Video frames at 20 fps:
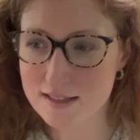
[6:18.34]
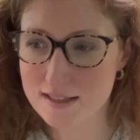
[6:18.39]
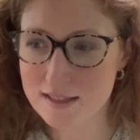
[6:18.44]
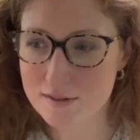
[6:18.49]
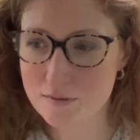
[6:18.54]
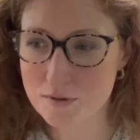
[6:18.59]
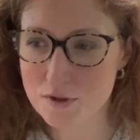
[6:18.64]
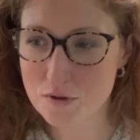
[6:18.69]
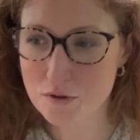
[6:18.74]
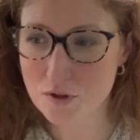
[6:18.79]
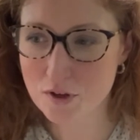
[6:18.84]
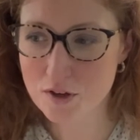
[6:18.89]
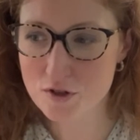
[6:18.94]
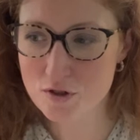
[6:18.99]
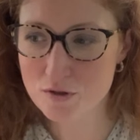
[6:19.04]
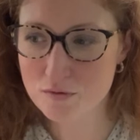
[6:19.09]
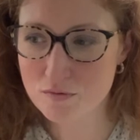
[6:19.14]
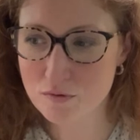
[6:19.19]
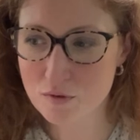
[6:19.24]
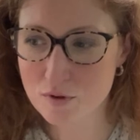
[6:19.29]
when you look
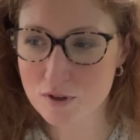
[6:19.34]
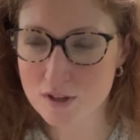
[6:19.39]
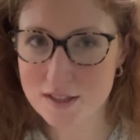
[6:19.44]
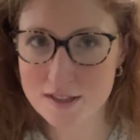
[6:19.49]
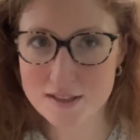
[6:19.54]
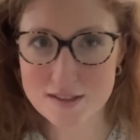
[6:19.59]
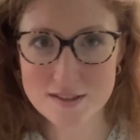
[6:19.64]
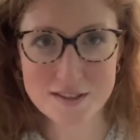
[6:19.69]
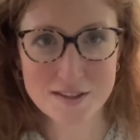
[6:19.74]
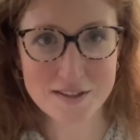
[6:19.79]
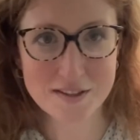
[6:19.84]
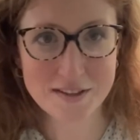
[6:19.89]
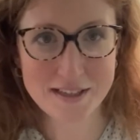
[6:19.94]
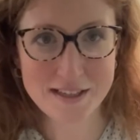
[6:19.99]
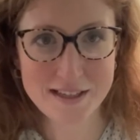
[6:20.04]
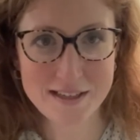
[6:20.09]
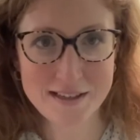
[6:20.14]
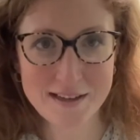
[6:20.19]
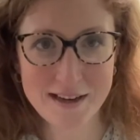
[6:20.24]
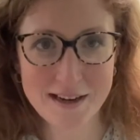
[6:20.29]
at your floor and it's
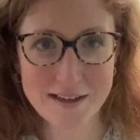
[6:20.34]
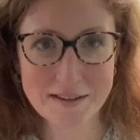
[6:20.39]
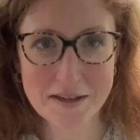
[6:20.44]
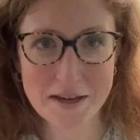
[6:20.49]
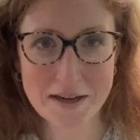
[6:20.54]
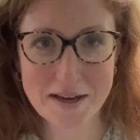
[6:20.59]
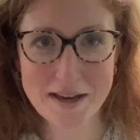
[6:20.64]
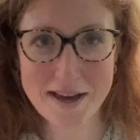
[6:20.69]
clean and like,